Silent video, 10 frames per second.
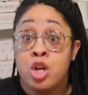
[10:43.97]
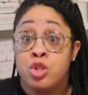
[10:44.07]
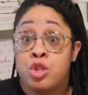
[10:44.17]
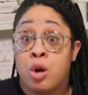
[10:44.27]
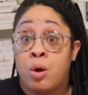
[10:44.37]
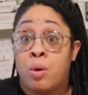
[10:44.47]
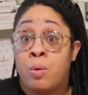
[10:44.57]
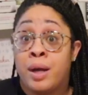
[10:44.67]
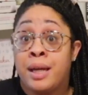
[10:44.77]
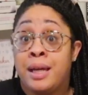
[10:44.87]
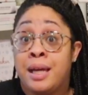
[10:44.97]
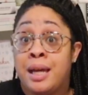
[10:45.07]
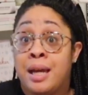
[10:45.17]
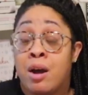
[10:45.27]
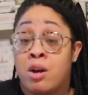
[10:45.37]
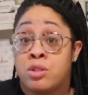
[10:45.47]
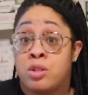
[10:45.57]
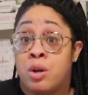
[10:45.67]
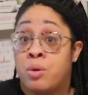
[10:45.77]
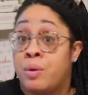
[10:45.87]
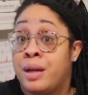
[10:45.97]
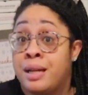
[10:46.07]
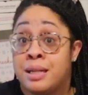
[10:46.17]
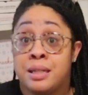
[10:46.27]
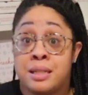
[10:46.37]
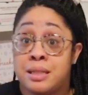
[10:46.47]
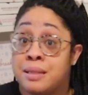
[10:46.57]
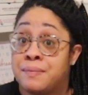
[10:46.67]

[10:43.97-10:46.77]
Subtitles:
So he also is